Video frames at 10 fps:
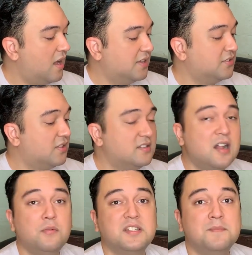So the
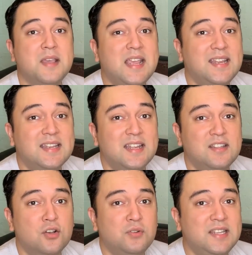doll was made in
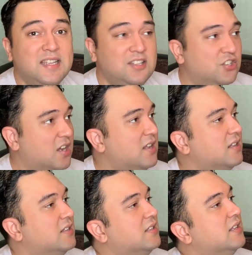Indonesia,
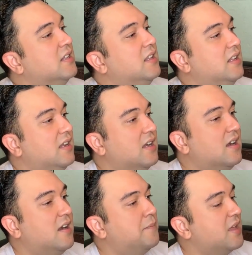
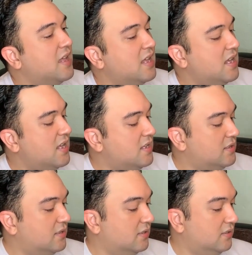
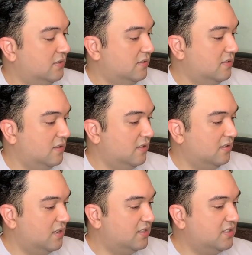and
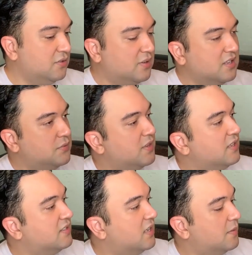let's see what else we
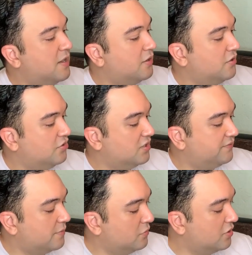can tell about her just
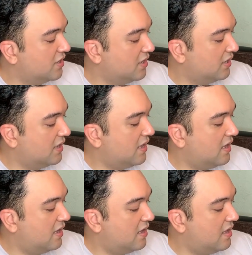from looking
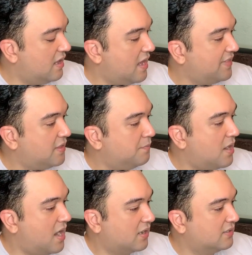at the
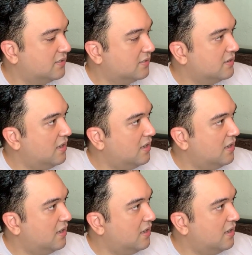box.